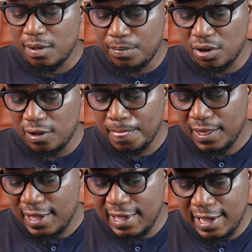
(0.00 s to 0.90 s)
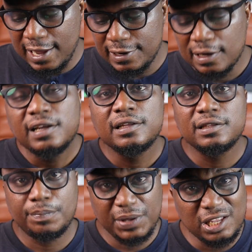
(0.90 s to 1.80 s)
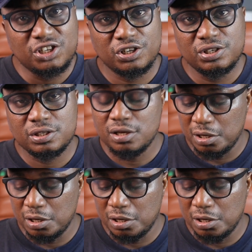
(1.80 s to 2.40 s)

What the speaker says: But again, the pictures